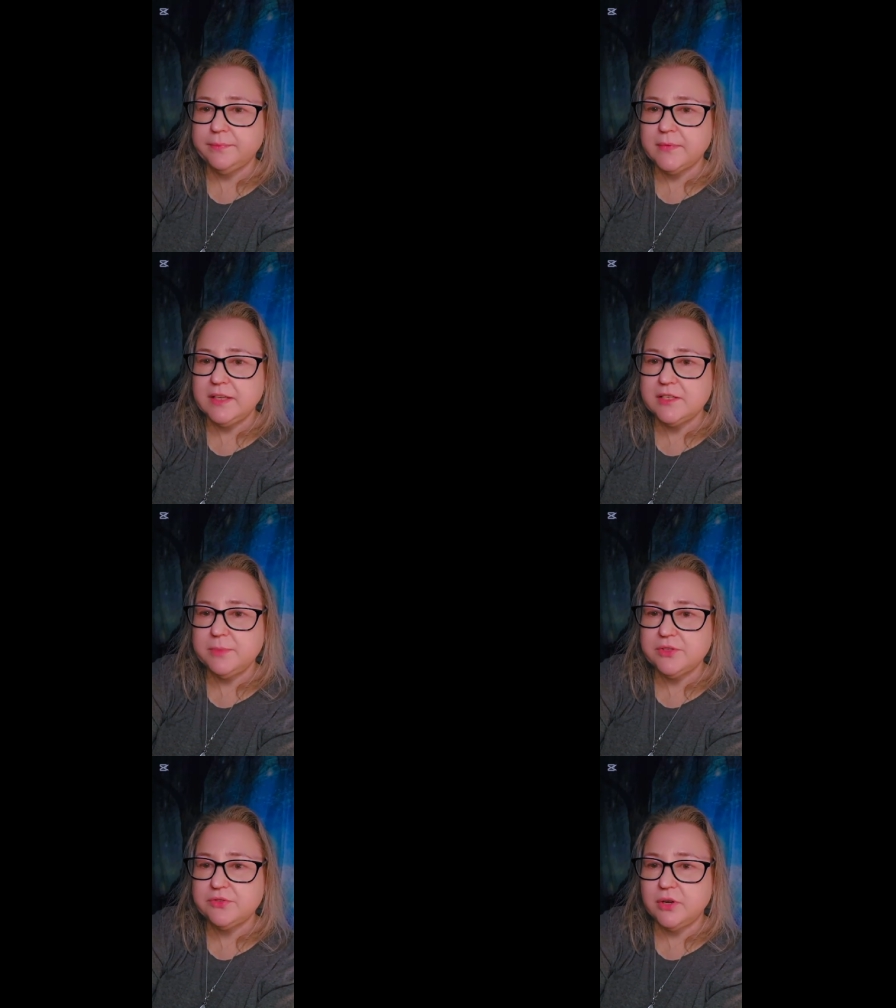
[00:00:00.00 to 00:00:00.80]
It has
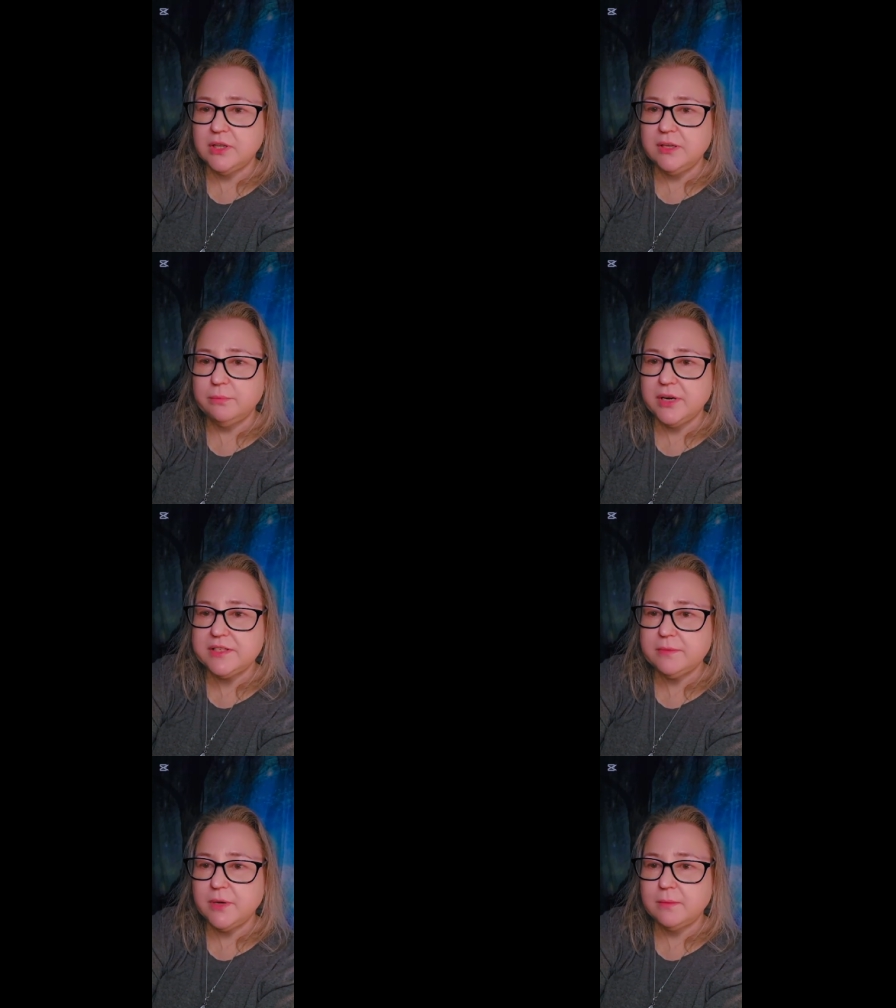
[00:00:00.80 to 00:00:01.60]
been strongly impressed
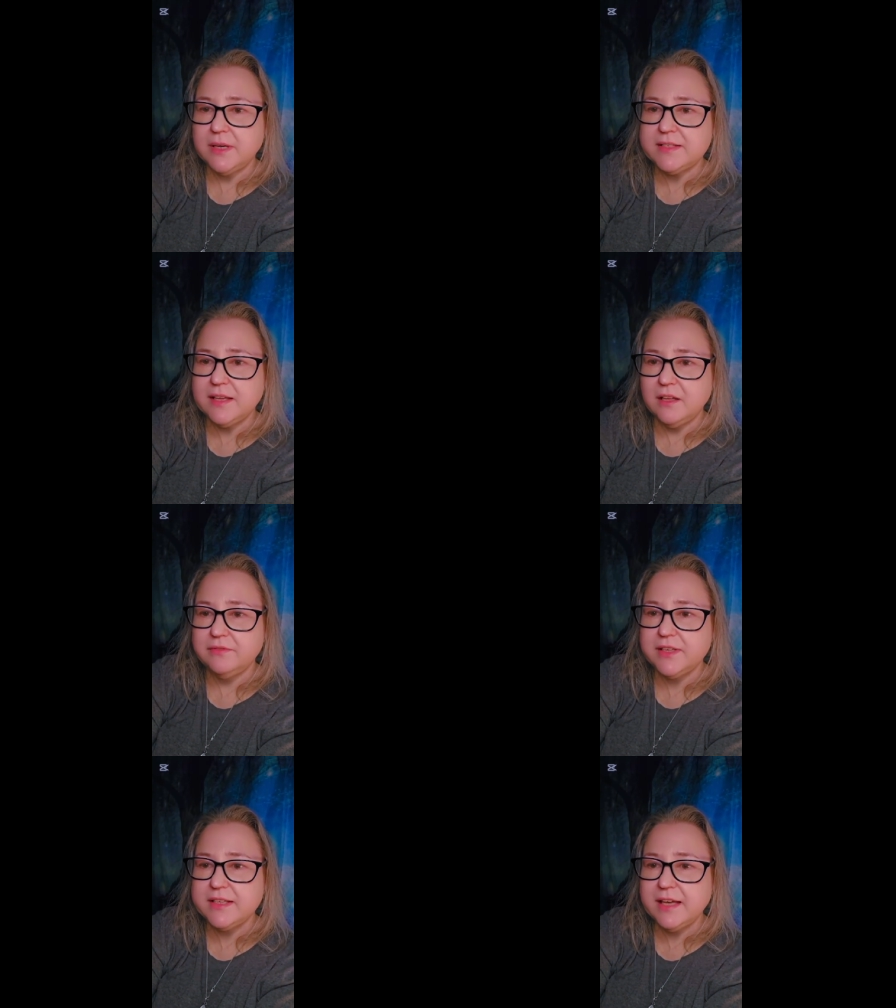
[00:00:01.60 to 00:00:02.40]
upon myself,
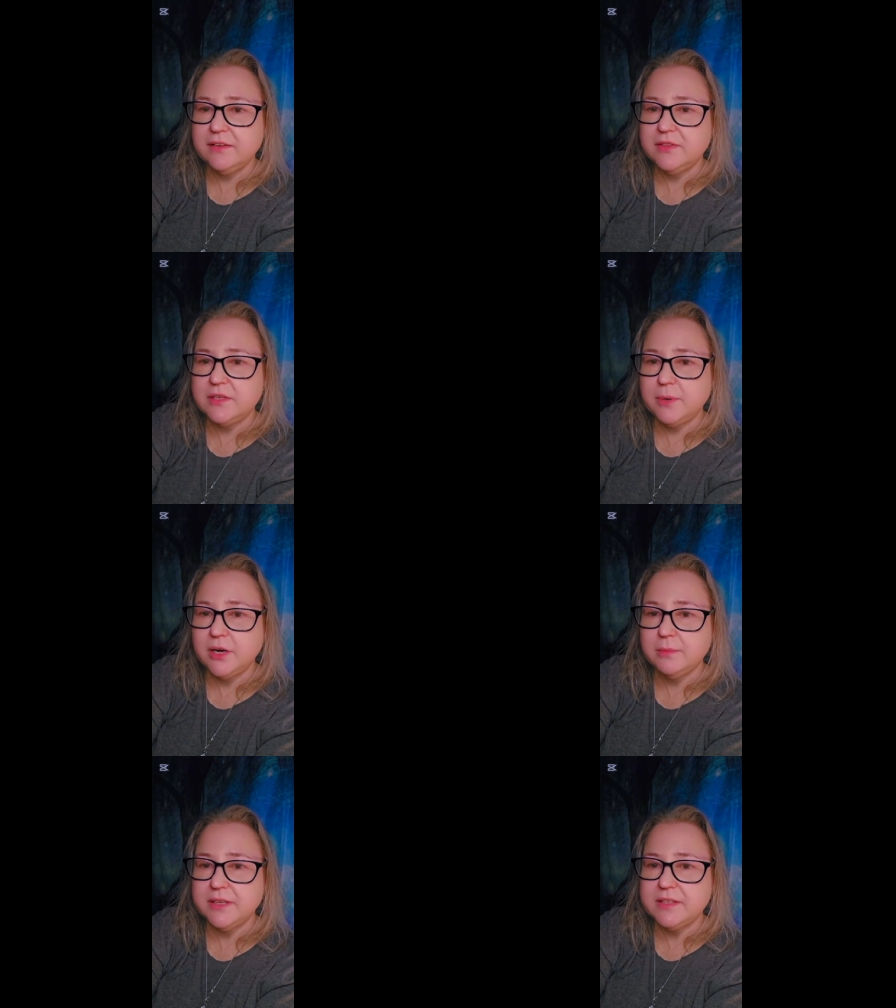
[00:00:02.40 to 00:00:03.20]
as head of the
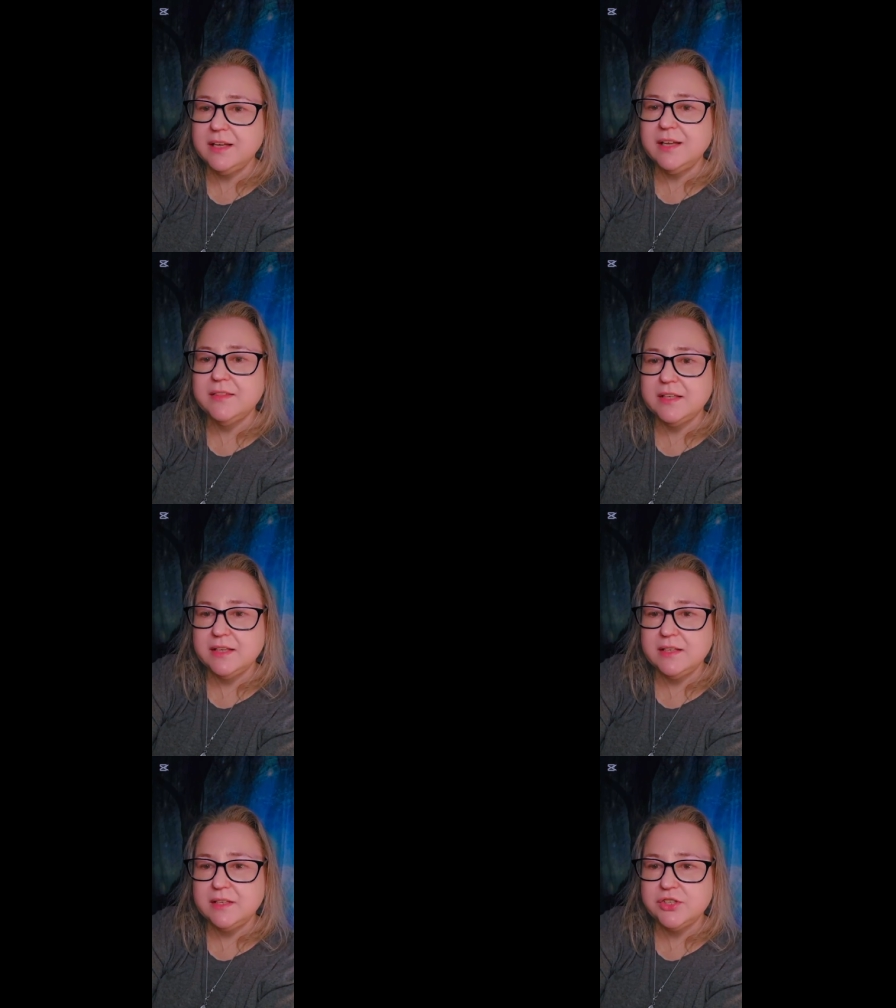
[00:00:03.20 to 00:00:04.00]
department, that
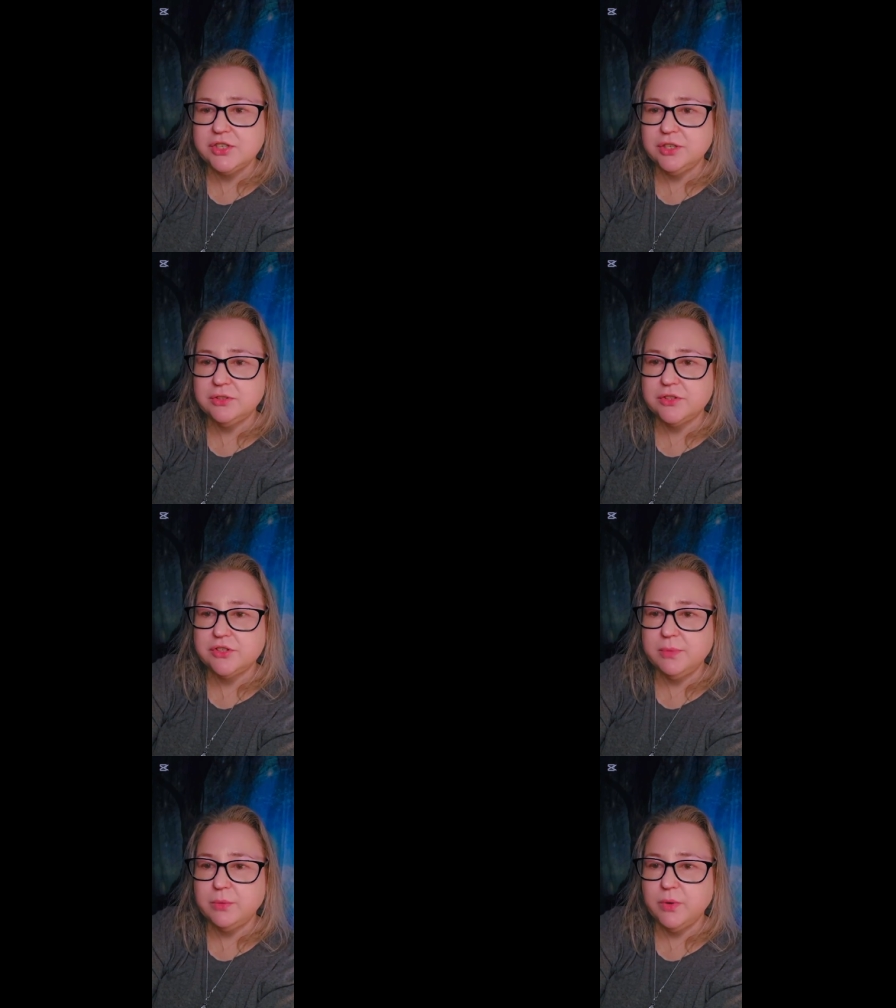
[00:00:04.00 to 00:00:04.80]
Indian children
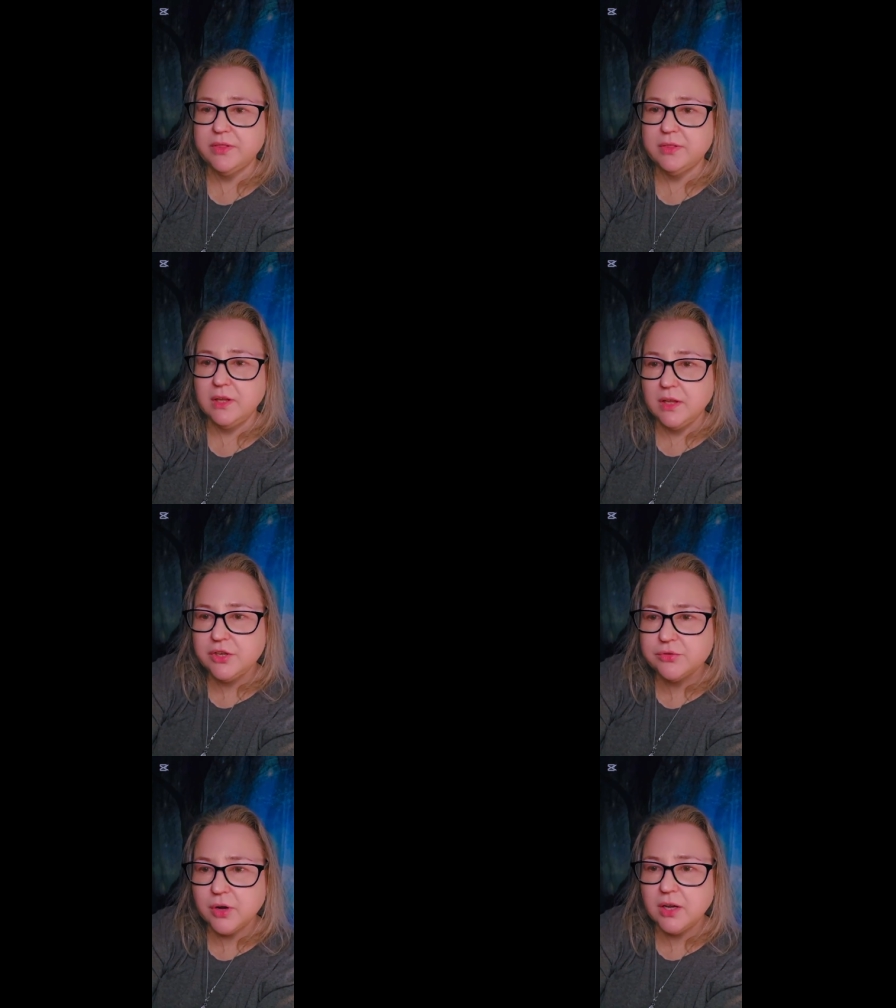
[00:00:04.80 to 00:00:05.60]
should be
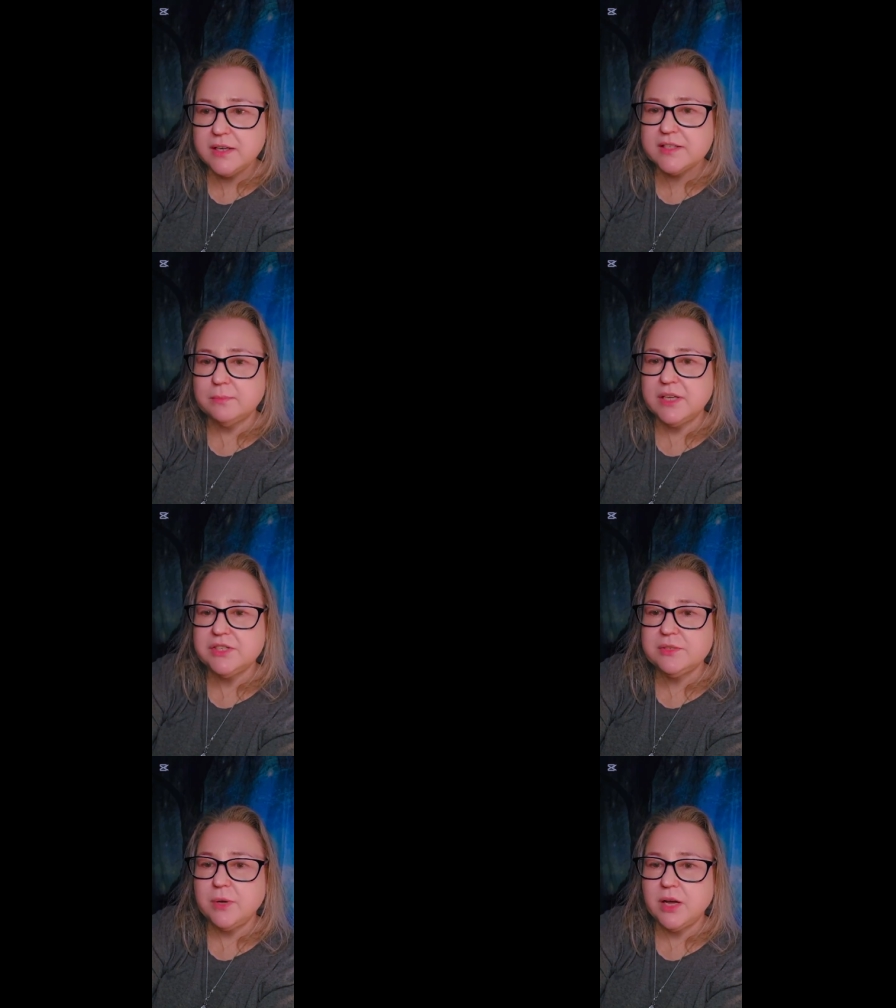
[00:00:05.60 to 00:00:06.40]
withdrawn as much
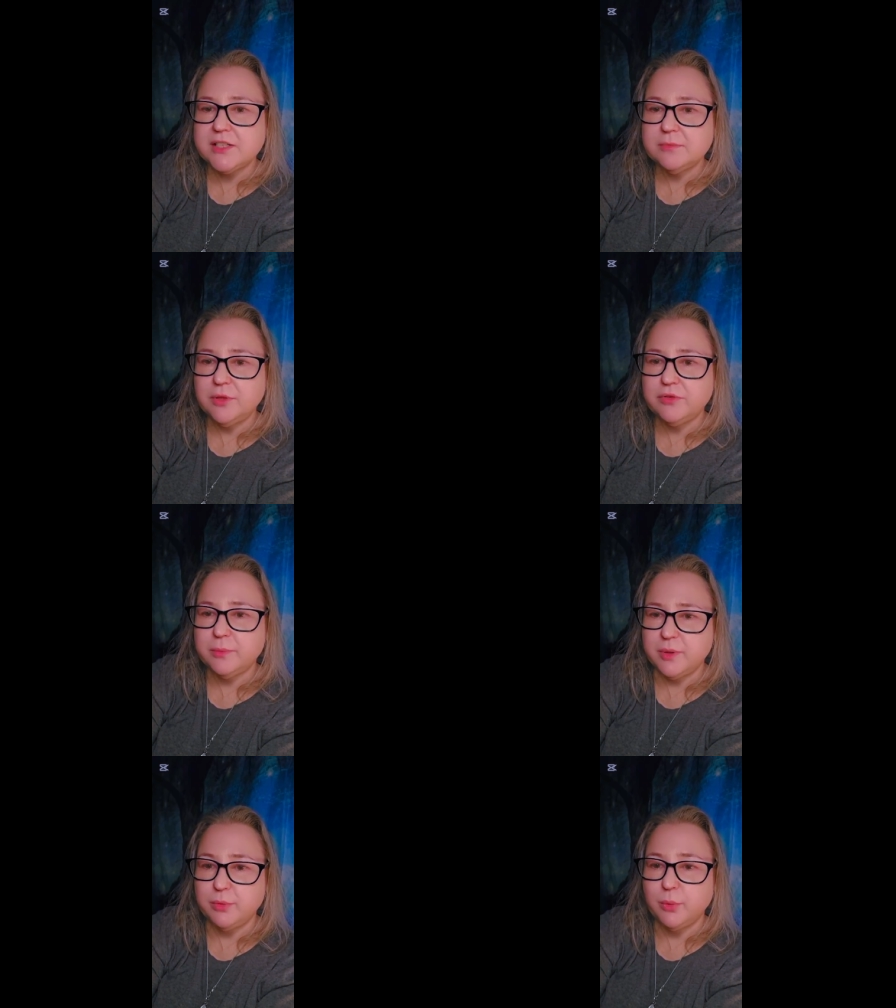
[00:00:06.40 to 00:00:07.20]
as possible from
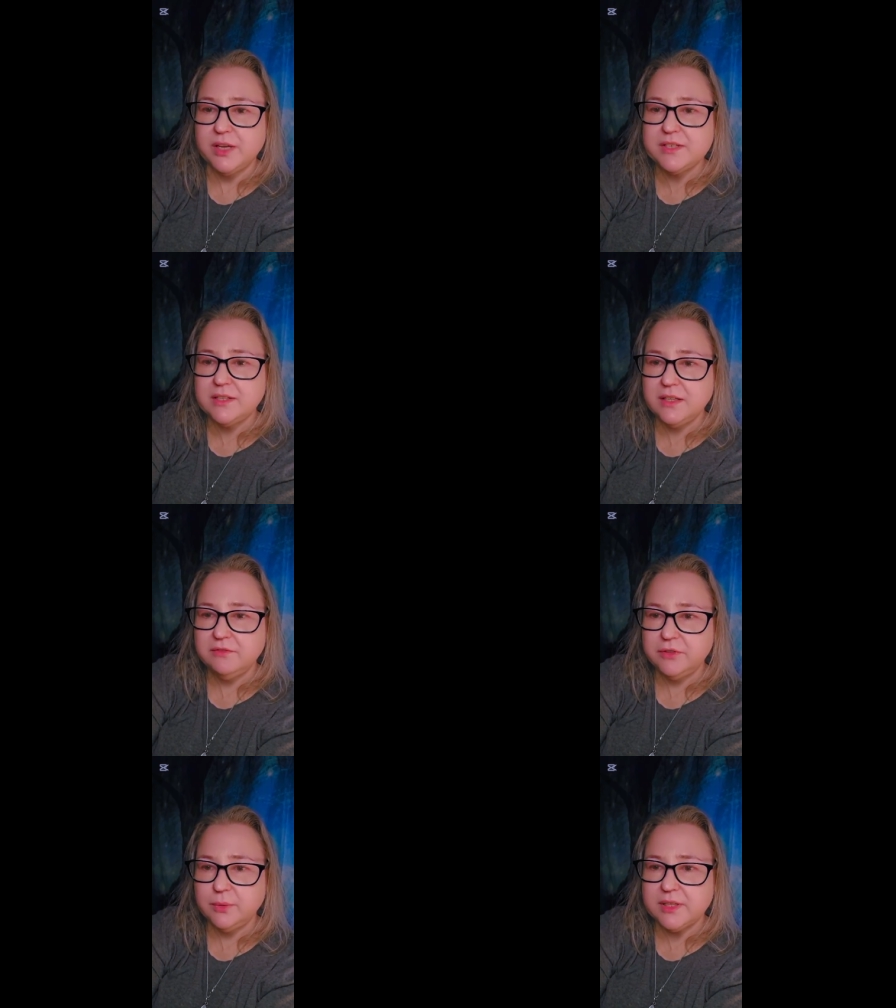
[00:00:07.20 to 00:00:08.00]
the parental
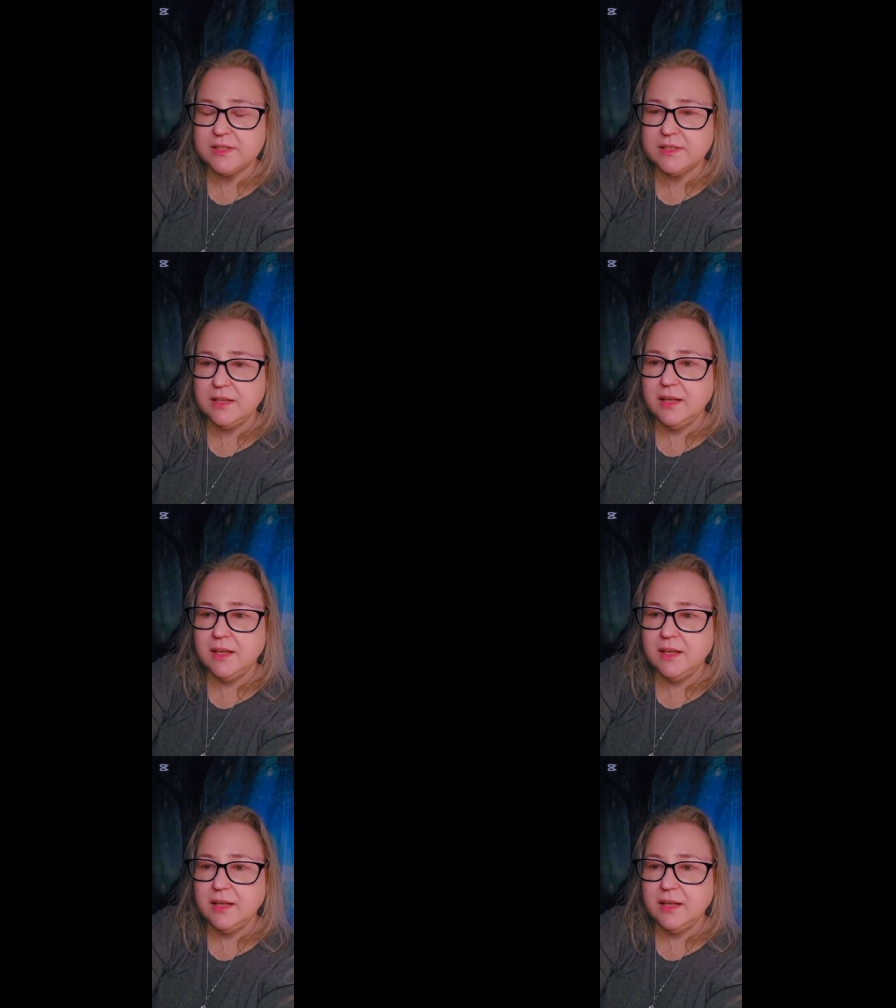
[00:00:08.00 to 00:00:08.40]
influence,